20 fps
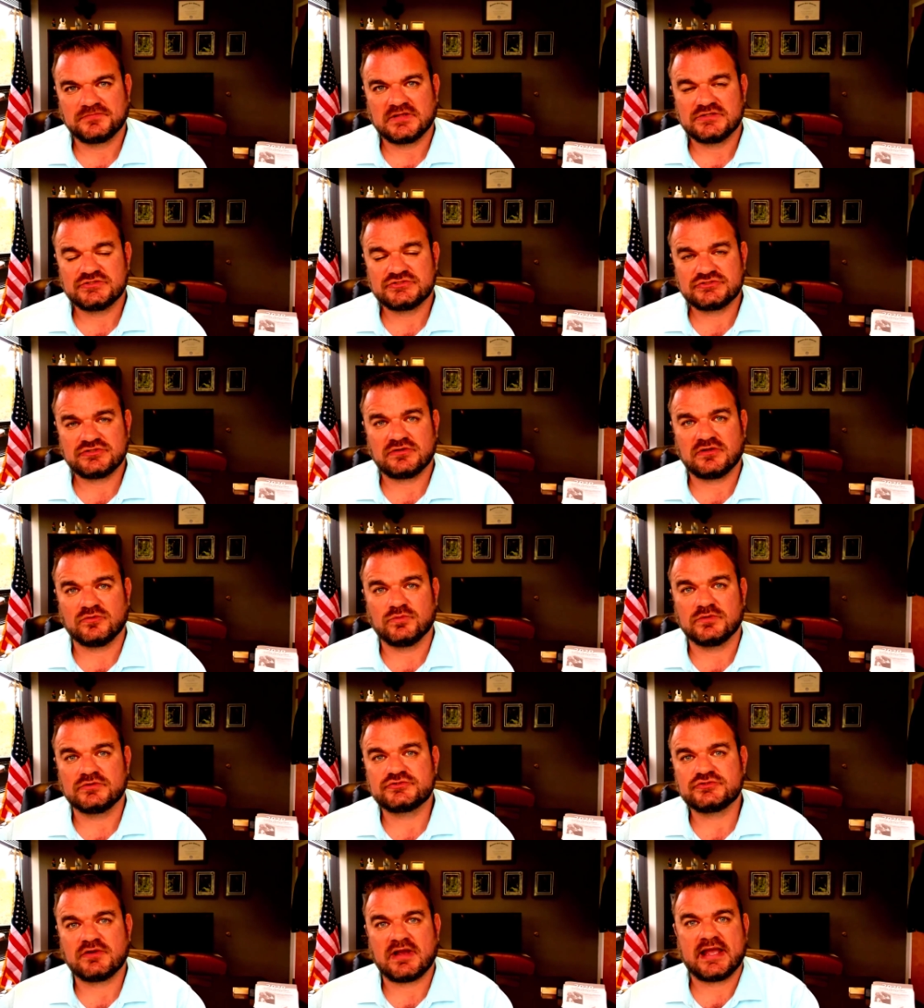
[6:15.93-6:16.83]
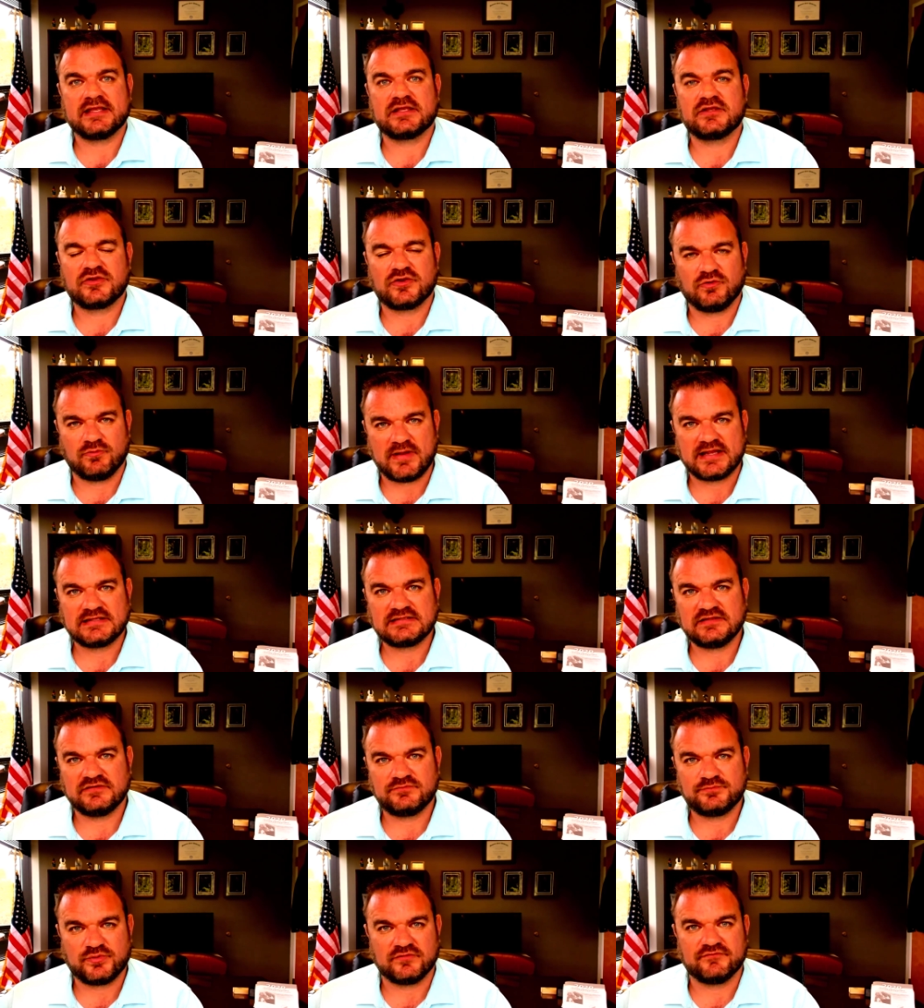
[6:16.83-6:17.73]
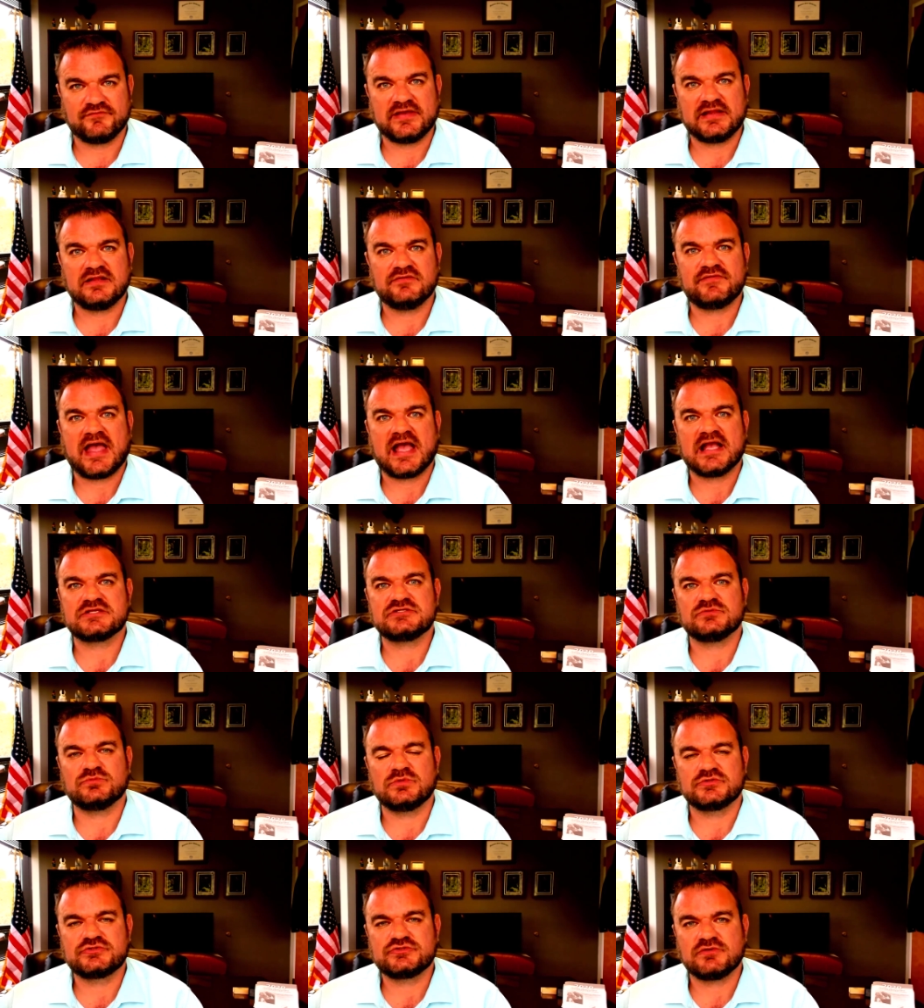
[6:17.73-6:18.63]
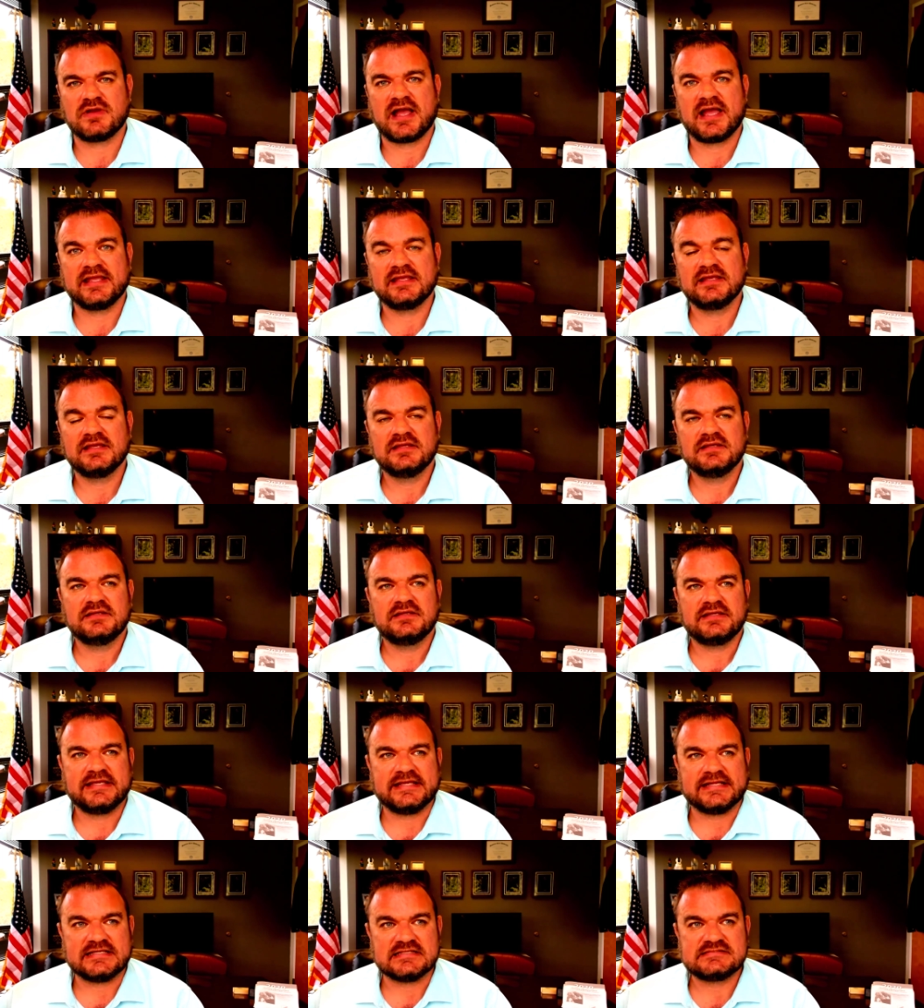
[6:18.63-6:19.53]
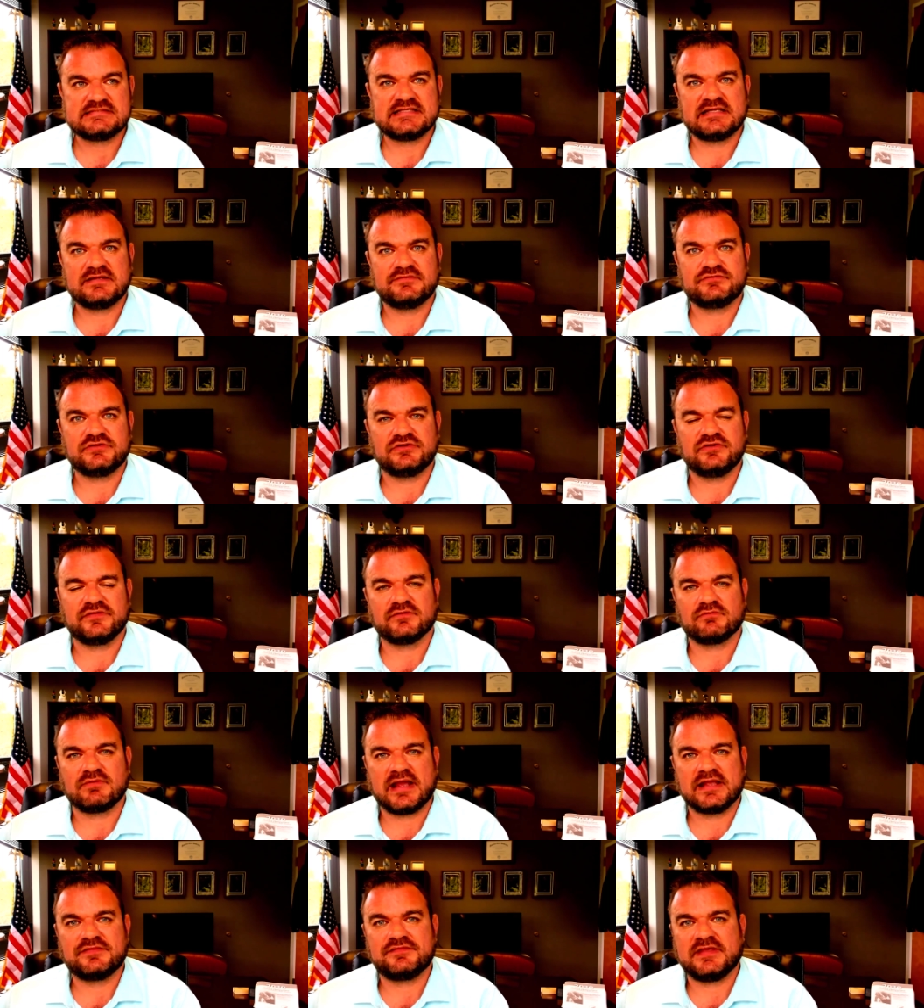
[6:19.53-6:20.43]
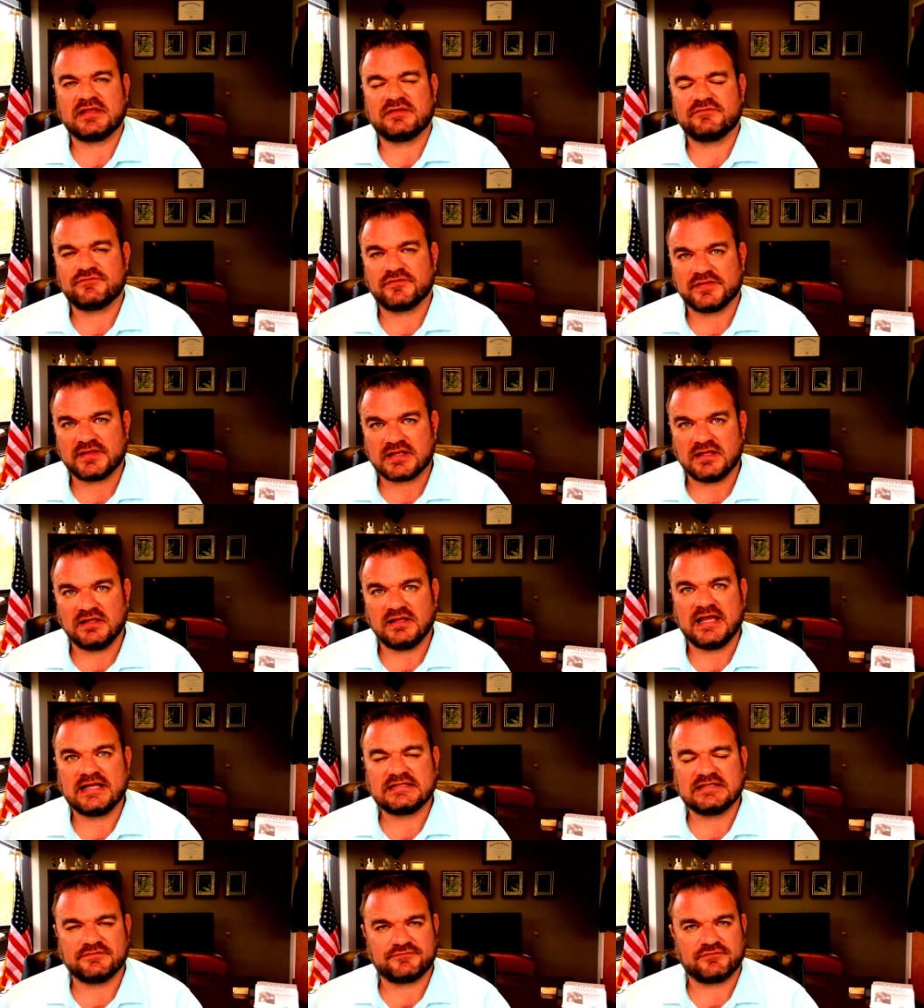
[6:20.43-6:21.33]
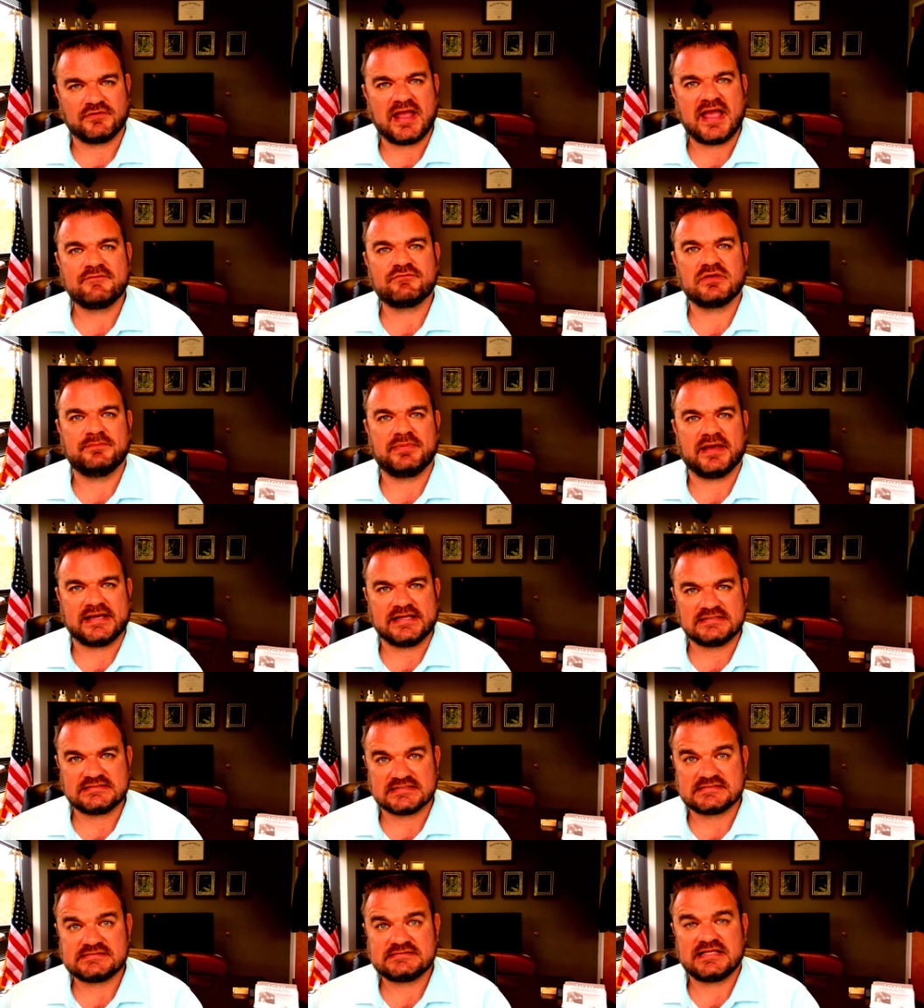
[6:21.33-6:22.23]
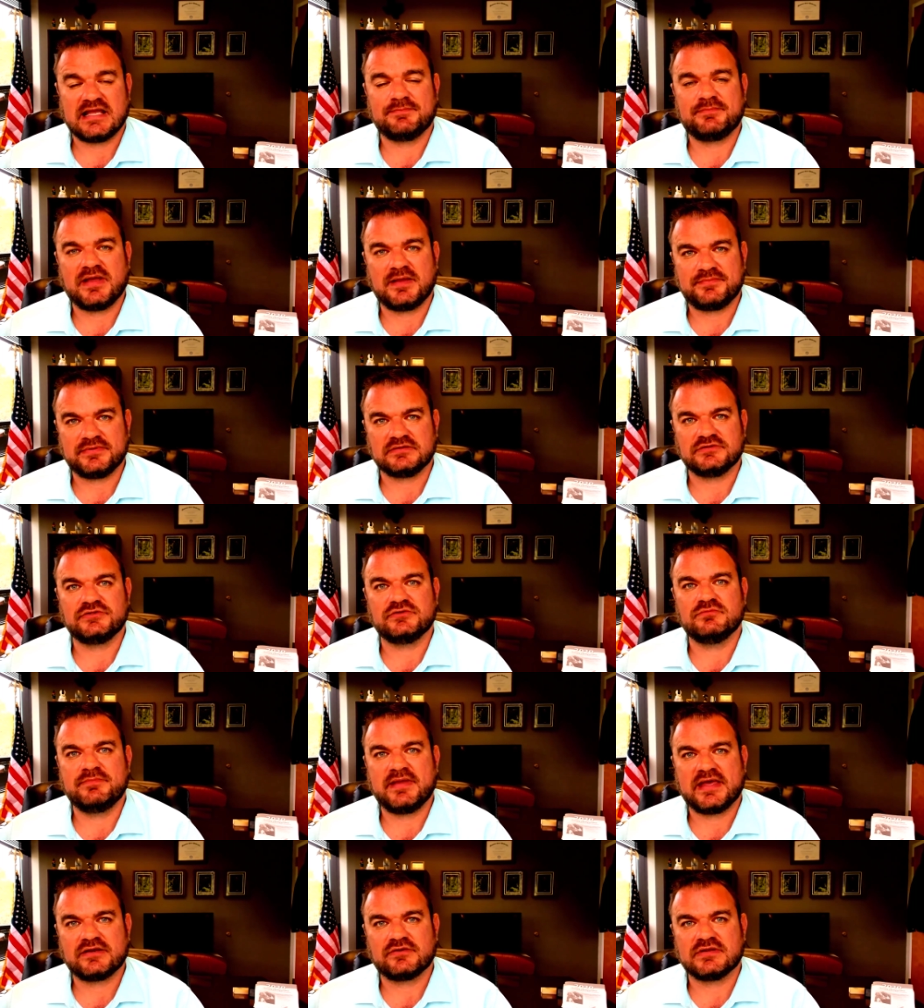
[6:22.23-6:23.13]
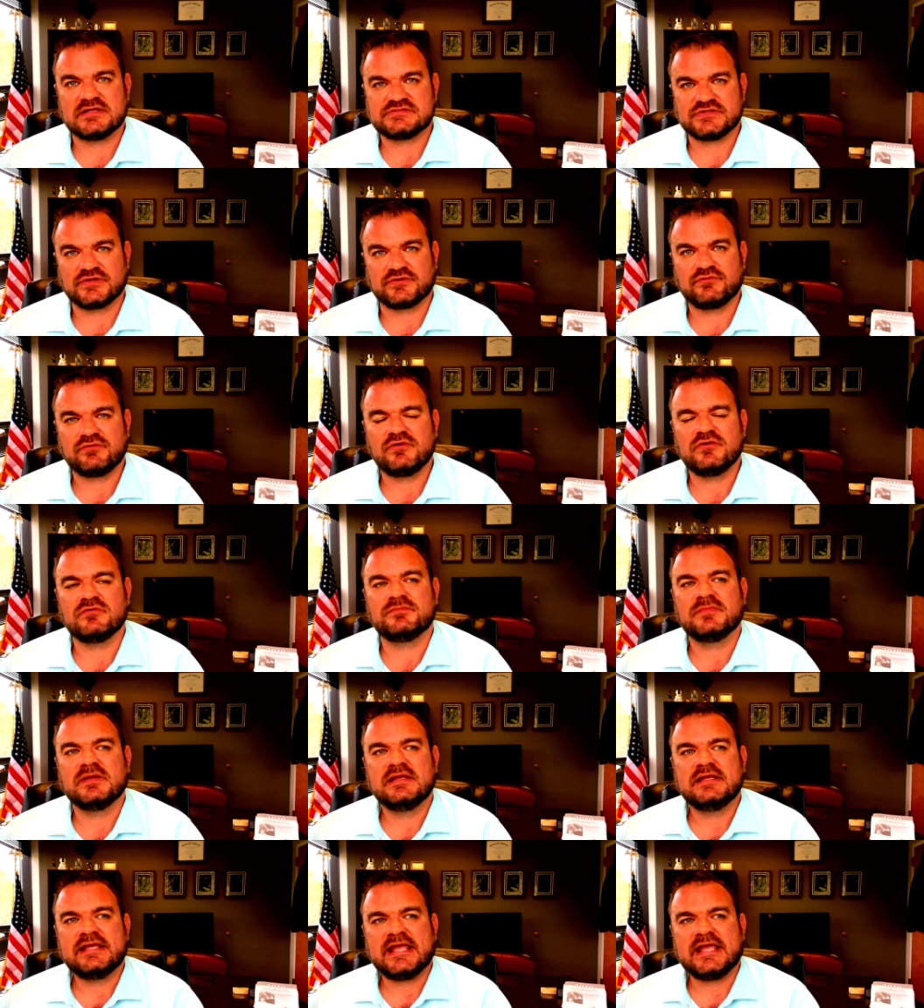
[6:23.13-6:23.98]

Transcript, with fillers: Sure, we'll try corrective, preventive action. We'll try an incentive to do the right thing for the collective, for everybody to step up and do better as a group.